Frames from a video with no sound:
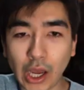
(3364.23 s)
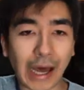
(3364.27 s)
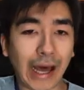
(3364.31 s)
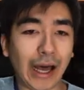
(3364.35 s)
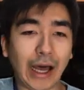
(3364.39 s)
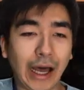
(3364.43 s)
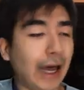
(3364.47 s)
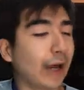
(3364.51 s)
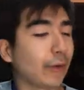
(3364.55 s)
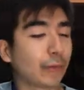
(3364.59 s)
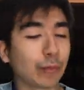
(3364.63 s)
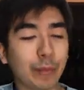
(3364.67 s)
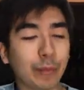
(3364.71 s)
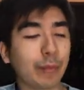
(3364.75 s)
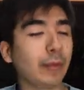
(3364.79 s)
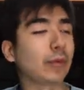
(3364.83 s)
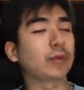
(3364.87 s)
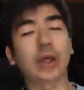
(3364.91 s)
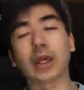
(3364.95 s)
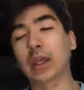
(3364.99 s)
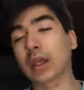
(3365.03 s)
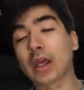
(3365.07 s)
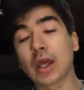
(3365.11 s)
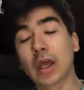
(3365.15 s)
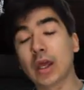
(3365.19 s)
I would
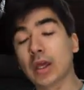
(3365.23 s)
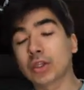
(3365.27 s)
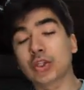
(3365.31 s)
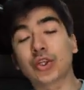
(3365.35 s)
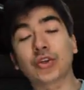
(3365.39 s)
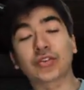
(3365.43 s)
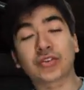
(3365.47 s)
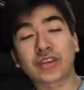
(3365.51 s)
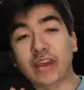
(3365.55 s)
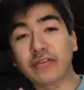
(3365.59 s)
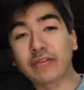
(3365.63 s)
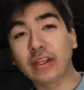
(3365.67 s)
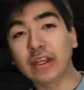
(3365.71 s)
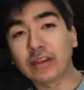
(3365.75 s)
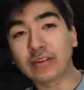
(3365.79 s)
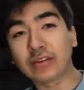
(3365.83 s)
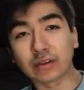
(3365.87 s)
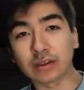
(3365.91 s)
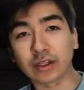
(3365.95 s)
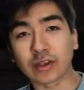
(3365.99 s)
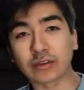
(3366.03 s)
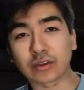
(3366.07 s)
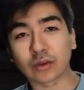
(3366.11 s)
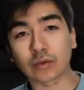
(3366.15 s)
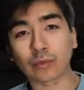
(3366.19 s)
like just give these a
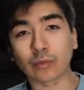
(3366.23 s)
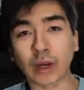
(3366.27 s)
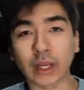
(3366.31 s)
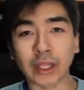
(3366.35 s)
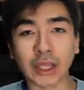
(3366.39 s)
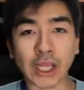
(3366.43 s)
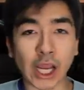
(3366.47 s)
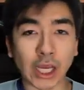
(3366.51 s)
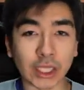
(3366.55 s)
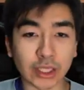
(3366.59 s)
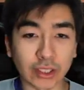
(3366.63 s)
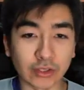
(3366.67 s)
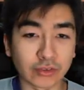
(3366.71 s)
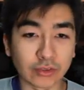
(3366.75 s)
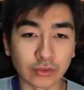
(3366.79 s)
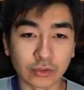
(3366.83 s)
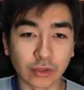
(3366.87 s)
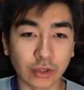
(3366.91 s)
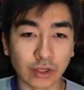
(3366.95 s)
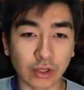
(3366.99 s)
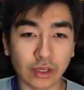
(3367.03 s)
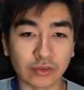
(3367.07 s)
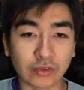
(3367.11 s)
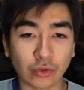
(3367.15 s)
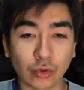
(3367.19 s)
listen right now. I listen
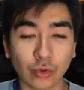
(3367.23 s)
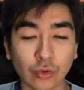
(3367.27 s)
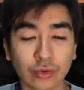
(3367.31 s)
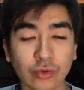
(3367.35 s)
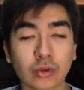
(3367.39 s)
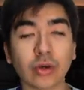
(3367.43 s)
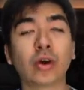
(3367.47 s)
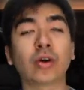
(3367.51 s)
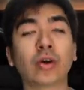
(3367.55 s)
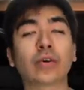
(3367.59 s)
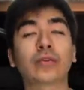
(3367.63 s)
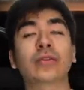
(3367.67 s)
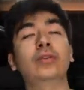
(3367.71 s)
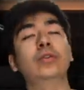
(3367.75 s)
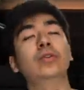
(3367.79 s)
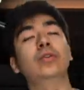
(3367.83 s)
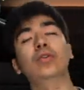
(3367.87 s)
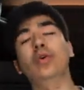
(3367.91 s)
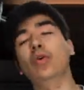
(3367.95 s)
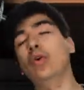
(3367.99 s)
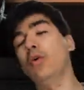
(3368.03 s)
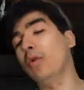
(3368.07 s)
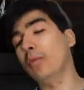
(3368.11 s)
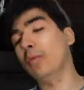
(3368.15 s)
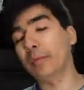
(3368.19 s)
to these two songs
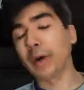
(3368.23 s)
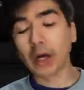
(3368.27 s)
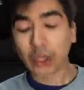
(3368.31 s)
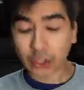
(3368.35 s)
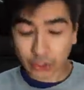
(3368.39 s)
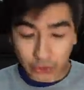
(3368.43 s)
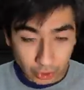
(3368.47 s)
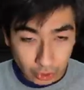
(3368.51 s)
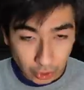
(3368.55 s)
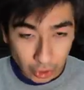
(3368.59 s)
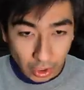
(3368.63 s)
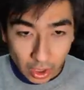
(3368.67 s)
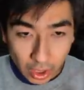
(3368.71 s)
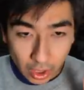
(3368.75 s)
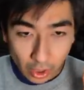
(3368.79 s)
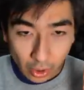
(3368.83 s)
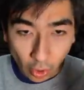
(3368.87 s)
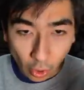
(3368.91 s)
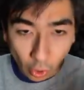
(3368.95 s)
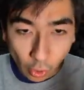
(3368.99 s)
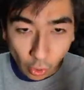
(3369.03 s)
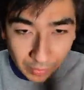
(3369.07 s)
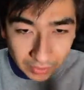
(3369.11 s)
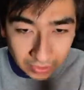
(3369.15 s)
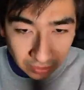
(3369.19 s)
so much.
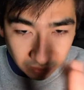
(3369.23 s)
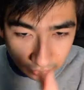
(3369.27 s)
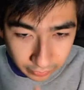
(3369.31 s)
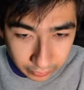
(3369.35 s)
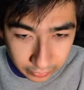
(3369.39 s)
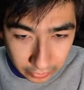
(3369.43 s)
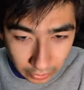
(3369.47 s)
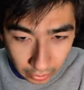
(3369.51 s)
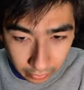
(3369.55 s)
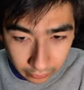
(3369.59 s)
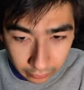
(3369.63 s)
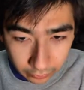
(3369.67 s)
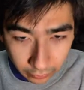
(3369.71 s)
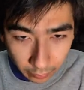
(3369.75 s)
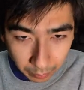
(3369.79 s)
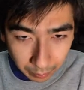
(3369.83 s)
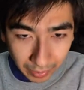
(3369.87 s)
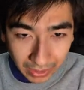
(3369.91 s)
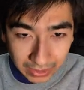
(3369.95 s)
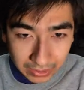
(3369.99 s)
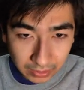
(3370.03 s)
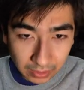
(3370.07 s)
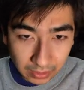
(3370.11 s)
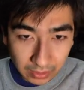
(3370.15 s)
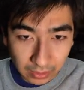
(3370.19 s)
"Omens of Love"
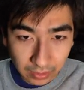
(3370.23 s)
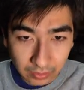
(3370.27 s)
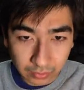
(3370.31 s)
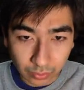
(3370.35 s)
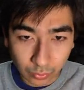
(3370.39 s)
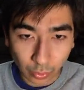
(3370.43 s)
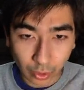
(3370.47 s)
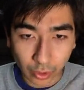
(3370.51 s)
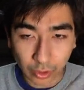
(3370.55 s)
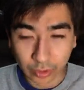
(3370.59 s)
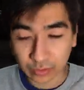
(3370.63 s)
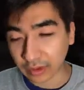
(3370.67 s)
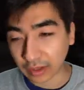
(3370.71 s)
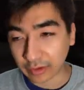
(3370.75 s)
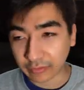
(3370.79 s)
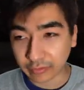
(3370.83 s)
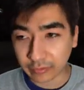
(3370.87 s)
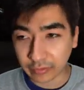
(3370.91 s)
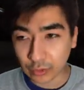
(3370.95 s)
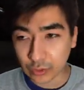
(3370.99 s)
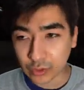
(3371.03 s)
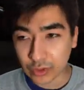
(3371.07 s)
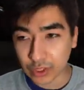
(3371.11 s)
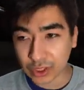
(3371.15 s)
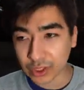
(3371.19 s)
by T Square, it's like
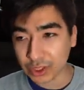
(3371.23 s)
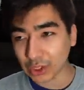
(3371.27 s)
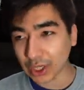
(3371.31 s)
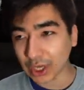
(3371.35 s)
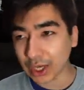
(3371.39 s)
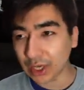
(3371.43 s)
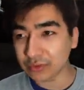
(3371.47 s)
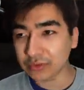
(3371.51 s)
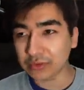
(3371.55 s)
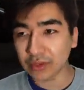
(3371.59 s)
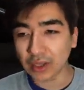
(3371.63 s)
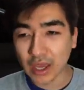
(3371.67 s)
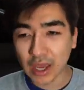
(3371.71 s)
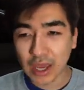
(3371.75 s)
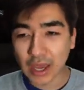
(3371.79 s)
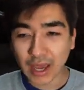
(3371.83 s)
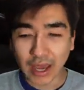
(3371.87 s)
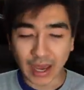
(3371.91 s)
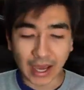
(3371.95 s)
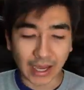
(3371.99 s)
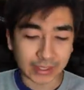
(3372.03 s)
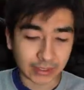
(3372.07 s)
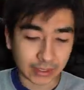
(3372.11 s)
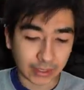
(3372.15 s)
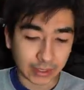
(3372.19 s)
fusion jazz,
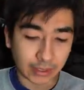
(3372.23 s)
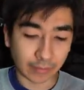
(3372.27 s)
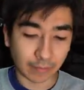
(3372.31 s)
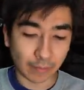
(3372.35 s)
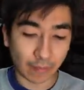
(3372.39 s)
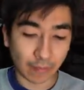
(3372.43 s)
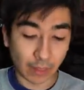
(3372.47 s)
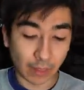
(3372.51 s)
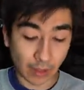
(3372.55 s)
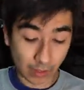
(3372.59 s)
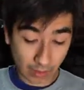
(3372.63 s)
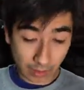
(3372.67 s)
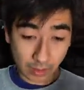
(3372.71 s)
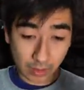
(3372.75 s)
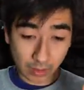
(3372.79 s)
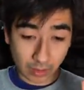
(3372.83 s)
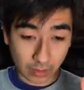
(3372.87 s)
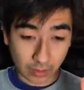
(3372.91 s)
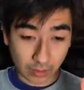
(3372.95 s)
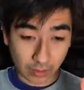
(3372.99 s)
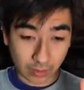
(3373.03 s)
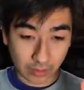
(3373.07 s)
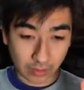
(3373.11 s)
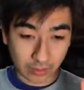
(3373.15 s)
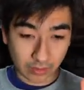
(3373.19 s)
and then
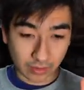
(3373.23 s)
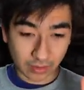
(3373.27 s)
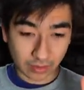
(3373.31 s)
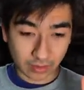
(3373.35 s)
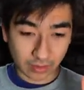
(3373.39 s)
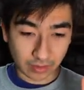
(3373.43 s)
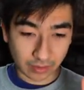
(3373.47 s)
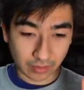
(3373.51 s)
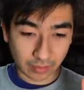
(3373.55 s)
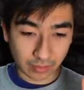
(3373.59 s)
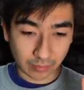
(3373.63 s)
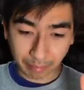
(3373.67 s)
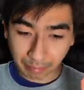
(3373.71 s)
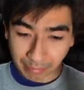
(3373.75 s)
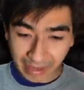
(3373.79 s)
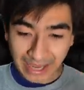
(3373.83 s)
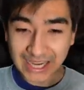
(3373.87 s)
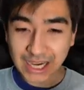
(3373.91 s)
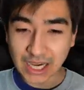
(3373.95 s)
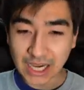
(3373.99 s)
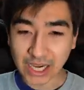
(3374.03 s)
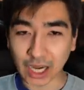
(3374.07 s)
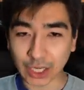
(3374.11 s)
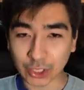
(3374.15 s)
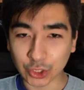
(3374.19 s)

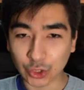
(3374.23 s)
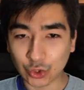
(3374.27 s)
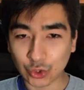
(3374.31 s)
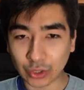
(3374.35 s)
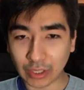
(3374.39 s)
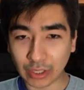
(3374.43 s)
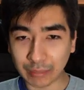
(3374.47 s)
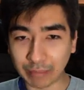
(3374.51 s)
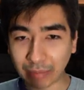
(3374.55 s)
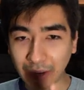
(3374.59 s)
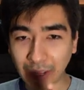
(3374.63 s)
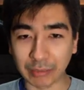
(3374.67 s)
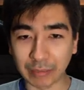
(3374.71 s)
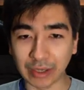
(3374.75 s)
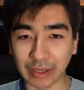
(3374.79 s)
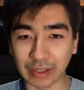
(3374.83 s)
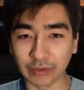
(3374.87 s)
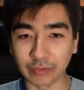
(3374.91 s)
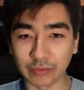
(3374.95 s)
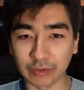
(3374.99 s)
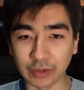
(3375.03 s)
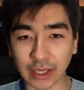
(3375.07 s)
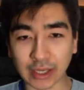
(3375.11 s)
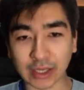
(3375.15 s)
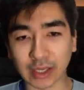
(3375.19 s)
"Big Country" by Bella
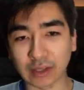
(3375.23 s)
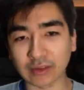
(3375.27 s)
Fleck.